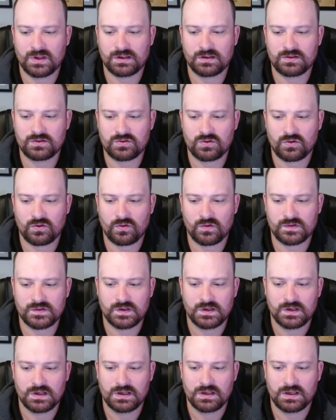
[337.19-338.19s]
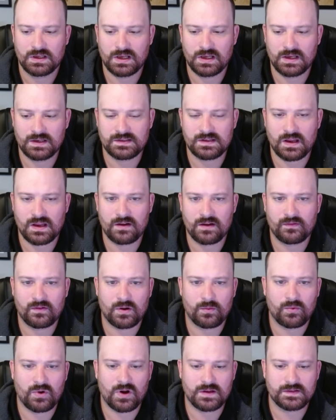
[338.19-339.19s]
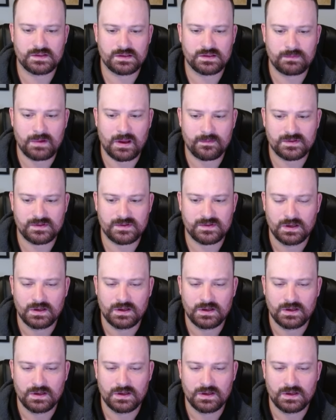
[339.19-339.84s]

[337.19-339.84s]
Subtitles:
controls inside of our process maps.